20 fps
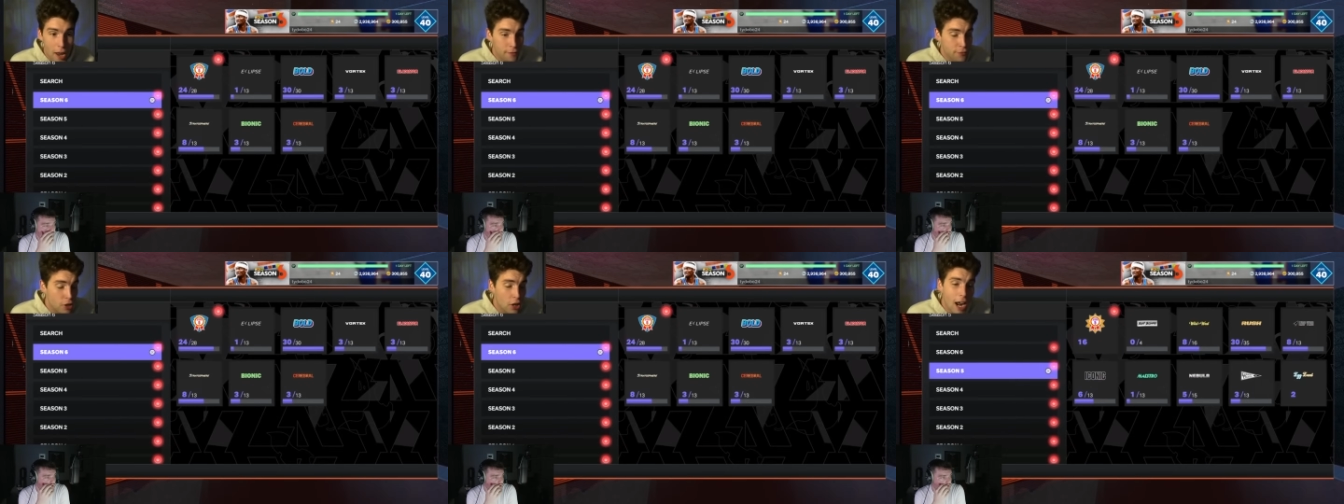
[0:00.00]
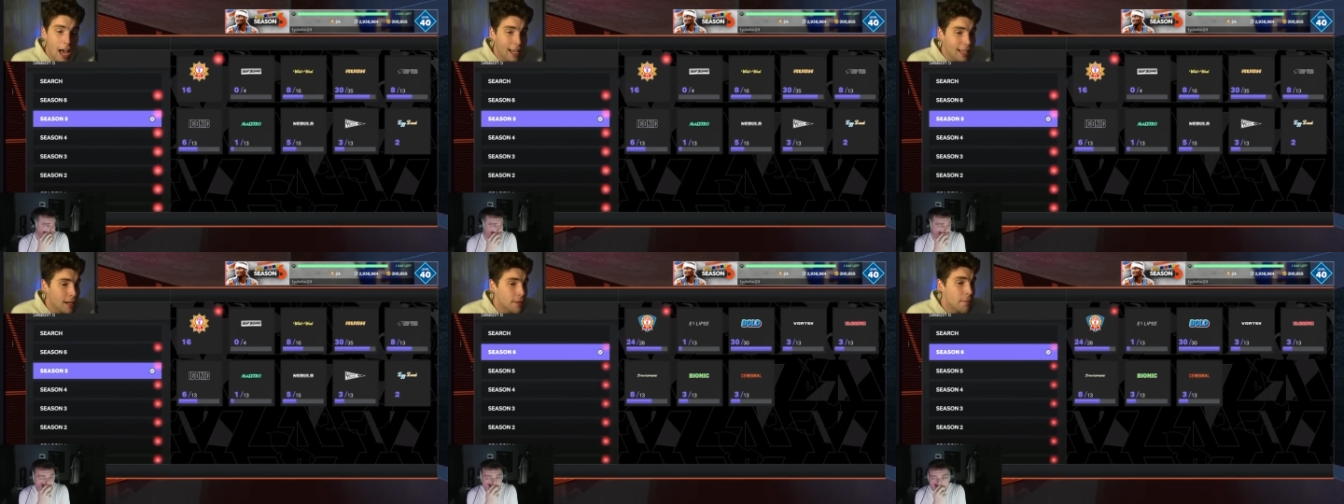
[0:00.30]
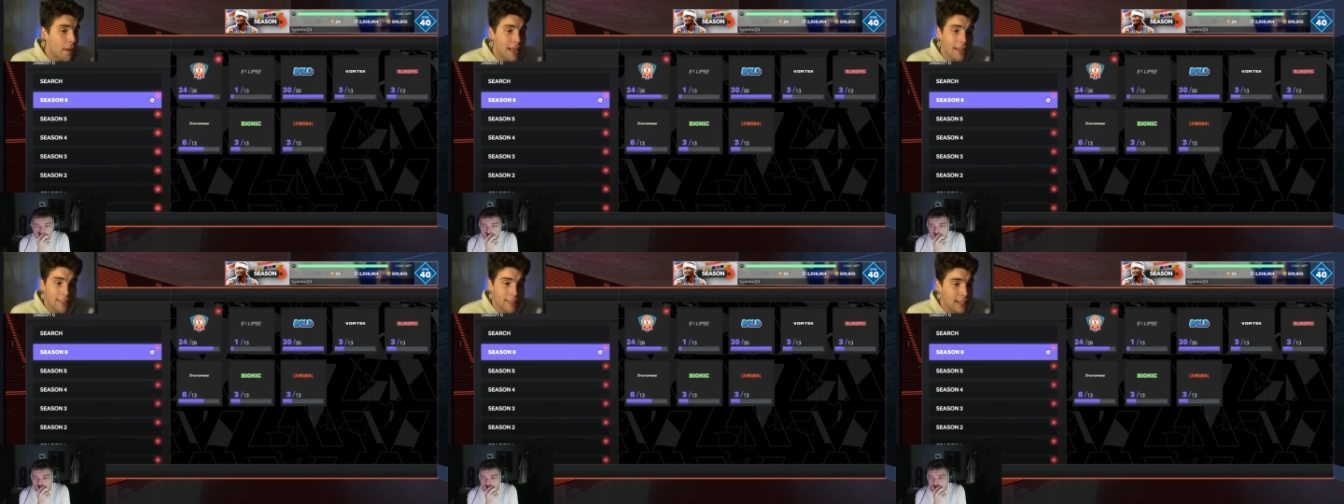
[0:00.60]
if they're not going to
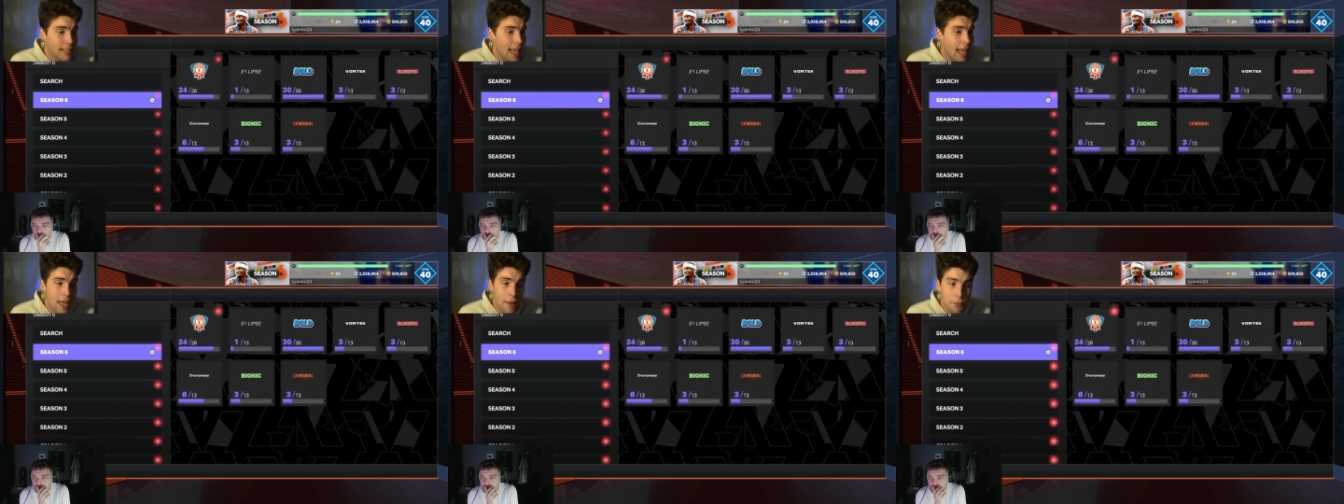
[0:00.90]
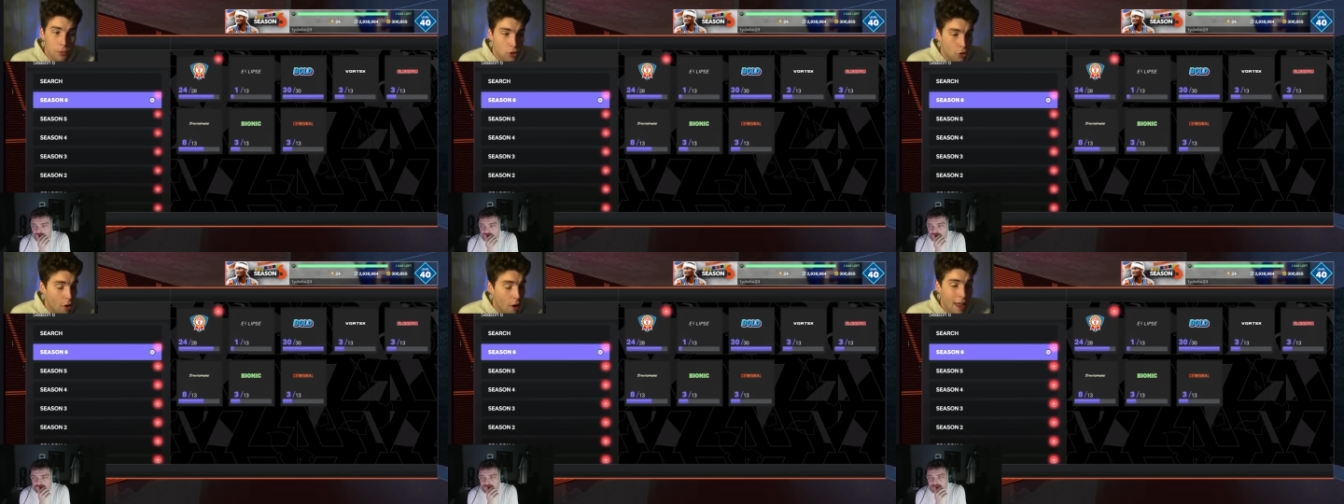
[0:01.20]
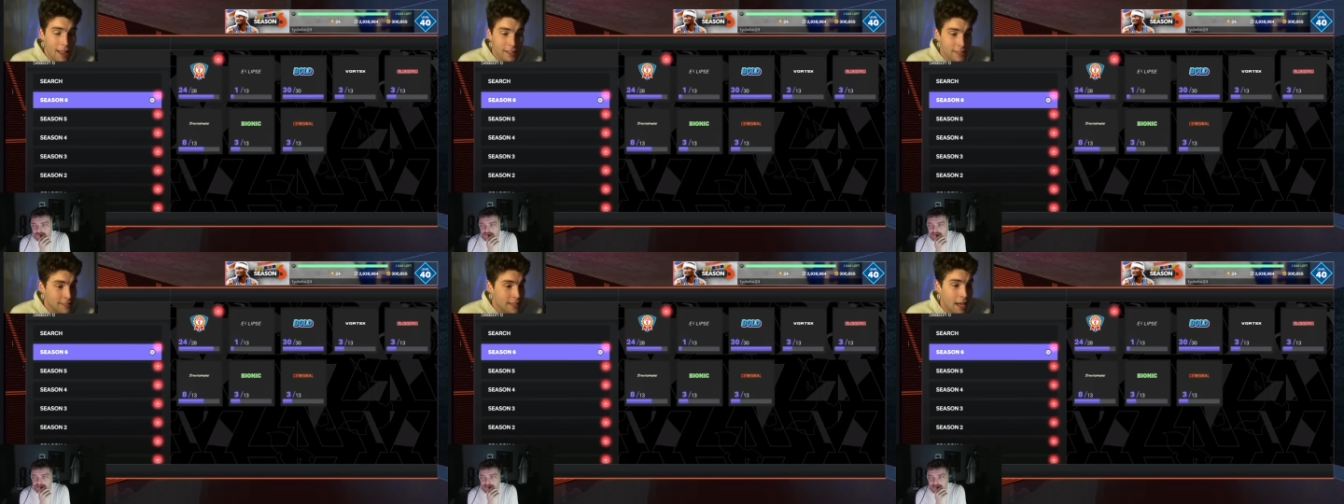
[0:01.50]
make the game
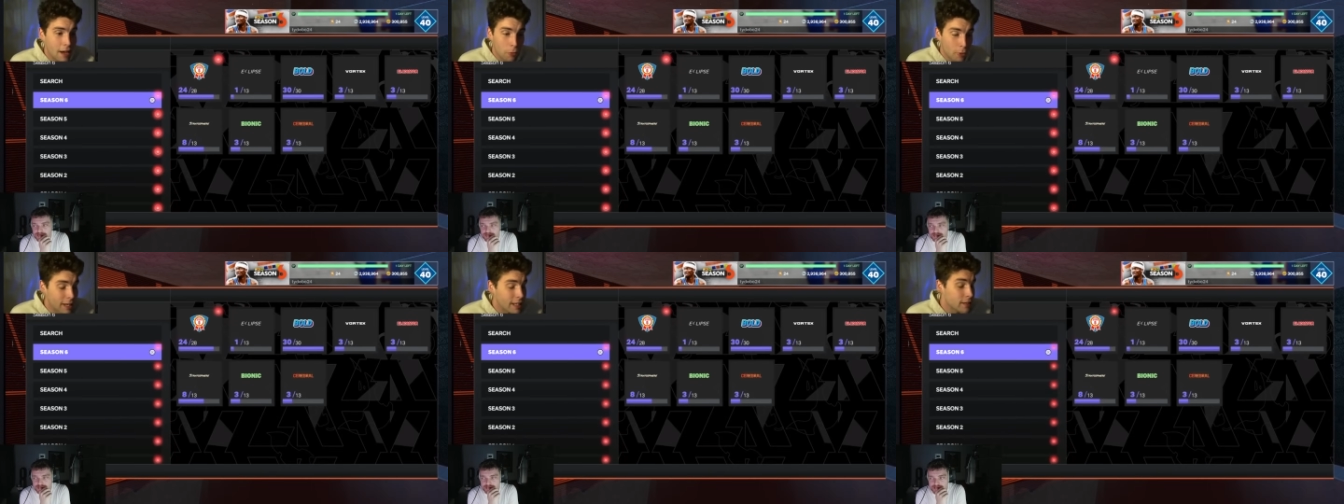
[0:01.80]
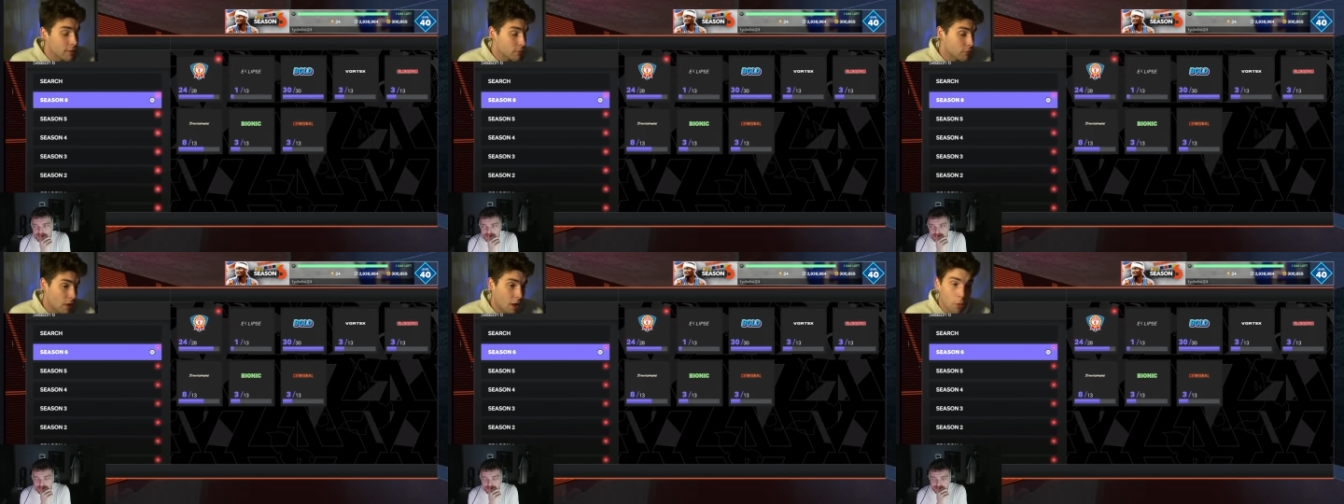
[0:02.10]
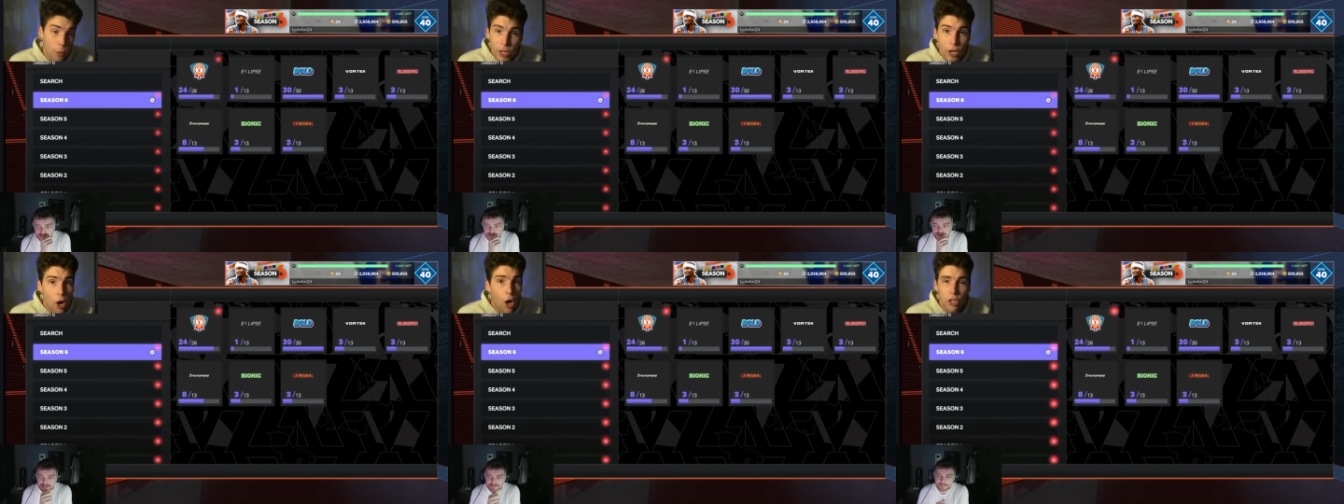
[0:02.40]
great that we
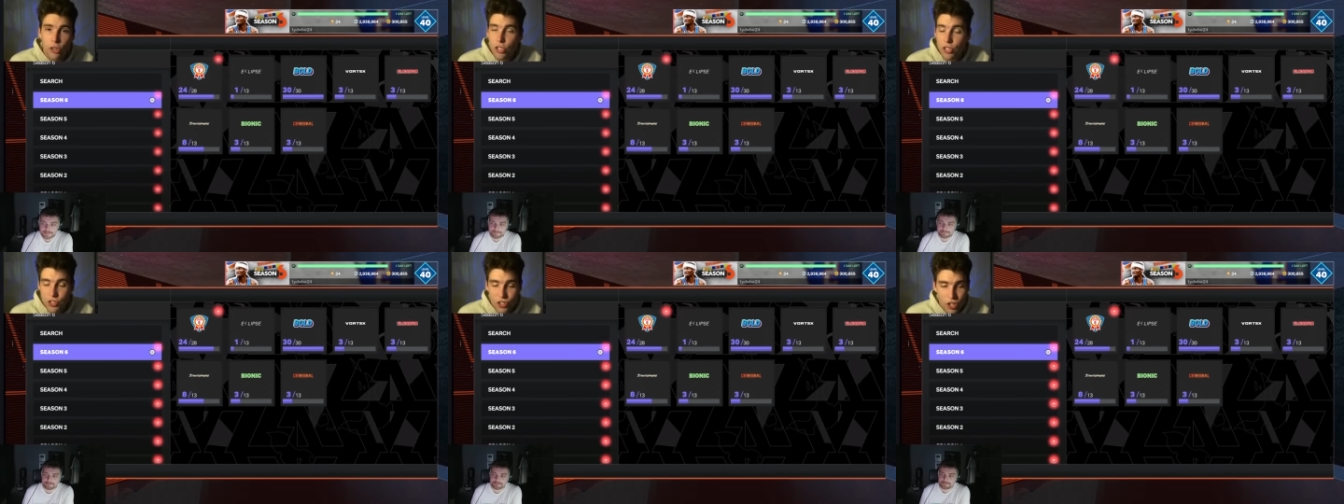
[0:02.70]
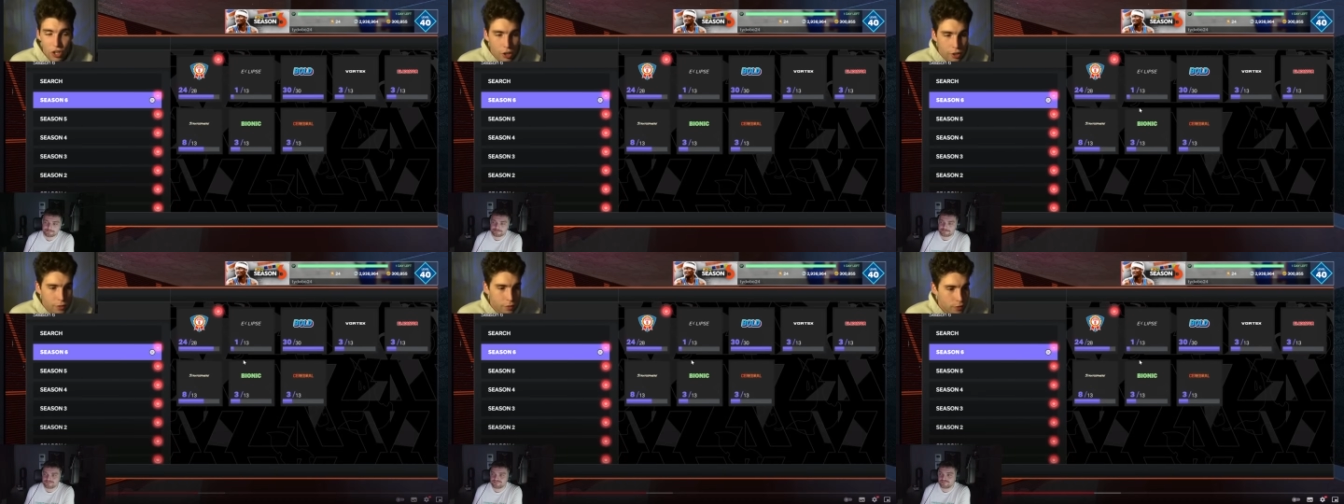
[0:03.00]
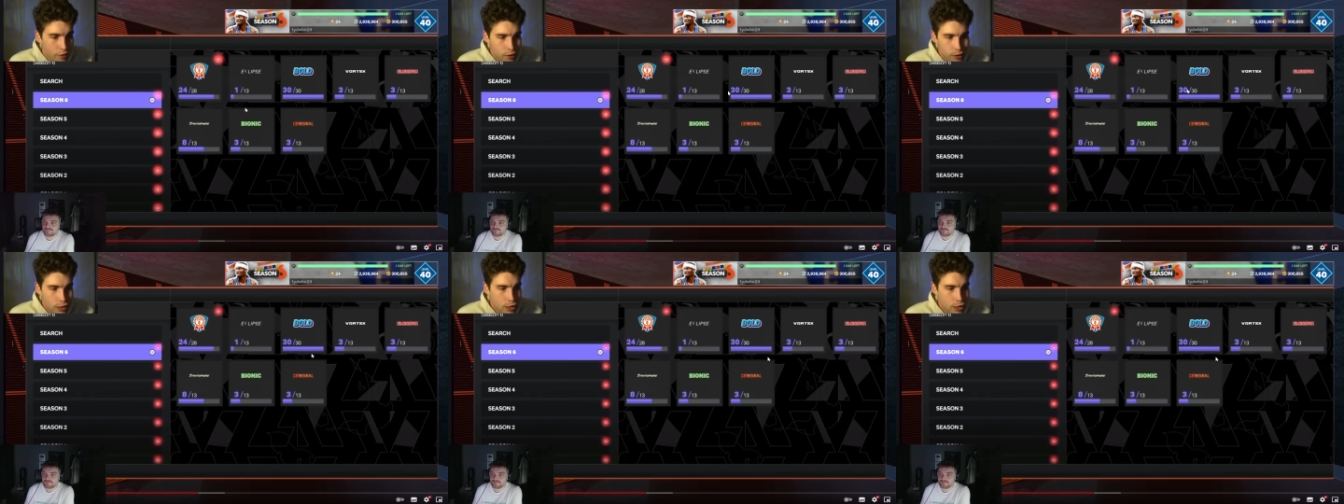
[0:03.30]
that we all deserve,